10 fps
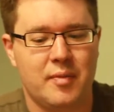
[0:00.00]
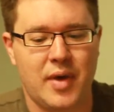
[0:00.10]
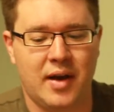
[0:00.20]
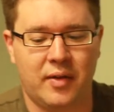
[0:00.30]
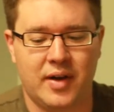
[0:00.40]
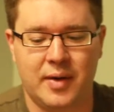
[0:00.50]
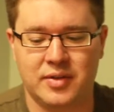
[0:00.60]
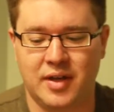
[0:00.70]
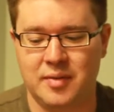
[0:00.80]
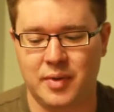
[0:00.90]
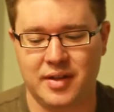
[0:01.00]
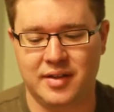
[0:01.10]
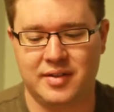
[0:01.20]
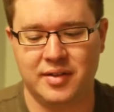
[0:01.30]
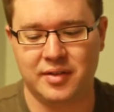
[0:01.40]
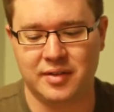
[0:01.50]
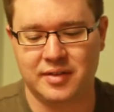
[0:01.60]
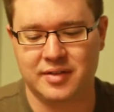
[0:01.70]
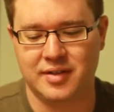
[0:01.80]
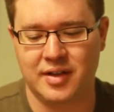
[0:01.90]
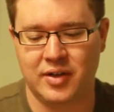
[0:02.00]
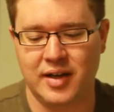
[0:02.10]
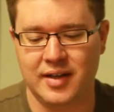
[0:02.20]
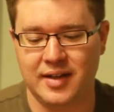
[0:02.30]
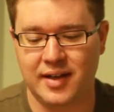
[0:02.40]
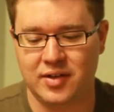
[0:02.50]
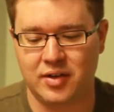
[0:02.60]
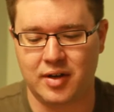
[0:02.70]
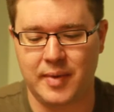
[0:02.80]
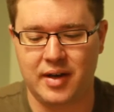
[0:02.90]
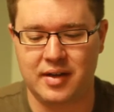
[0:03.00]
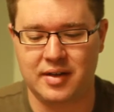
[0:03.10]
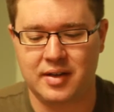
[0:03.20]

panel that I was on, but it's still a good idea not to talk about it.